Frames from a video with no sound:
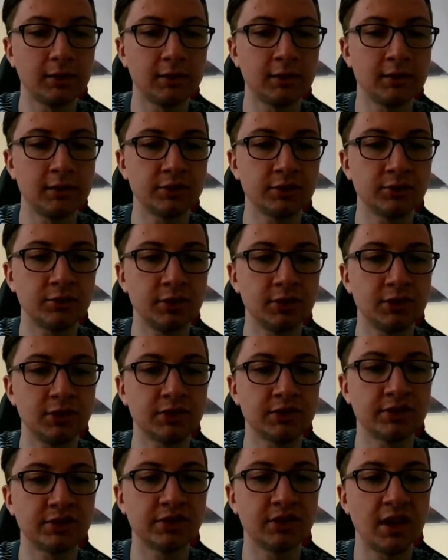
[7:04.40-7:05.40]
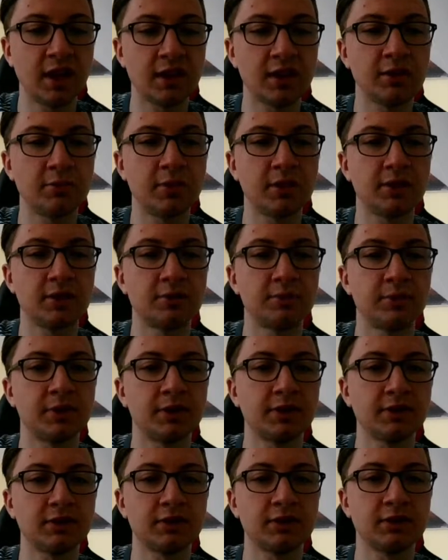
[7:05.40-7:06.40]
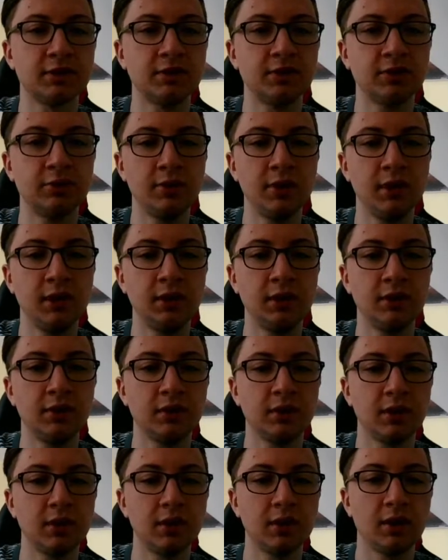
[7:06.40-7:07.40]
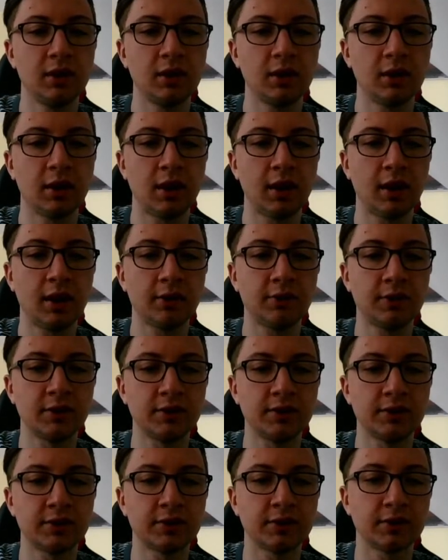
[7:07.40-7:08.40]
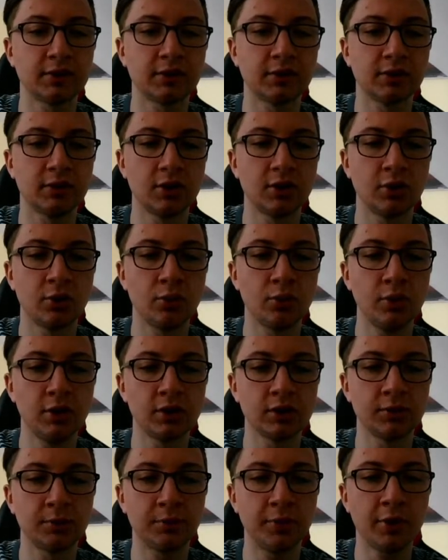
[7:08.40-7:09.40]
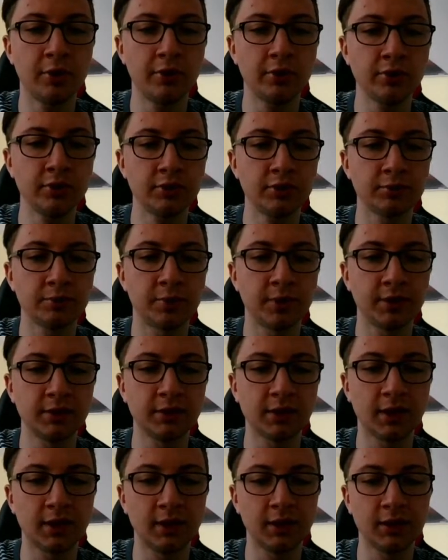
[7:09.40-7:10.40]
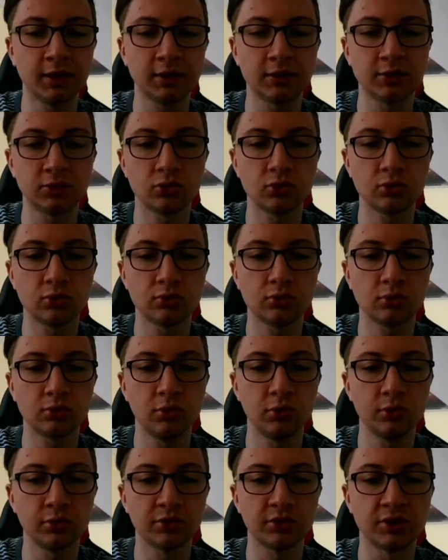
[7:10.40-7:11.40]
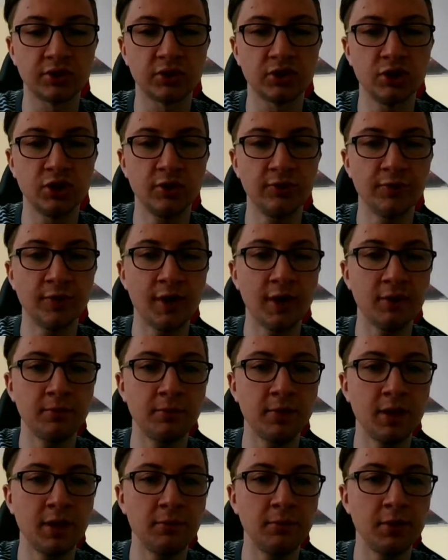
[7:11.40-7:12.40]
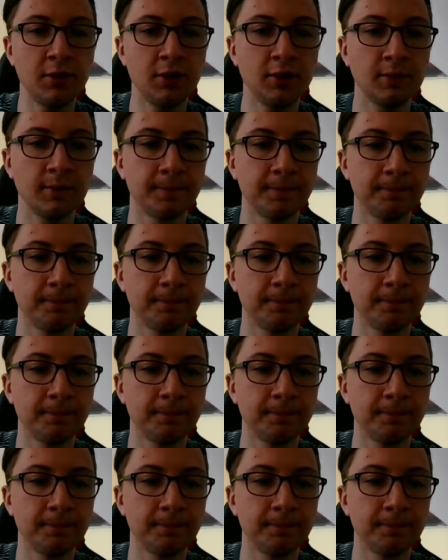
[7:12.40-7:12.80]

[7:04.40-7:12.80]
This queen is slightly better placed than this queen. I have this weird pawns, but I can use this g5 maybe.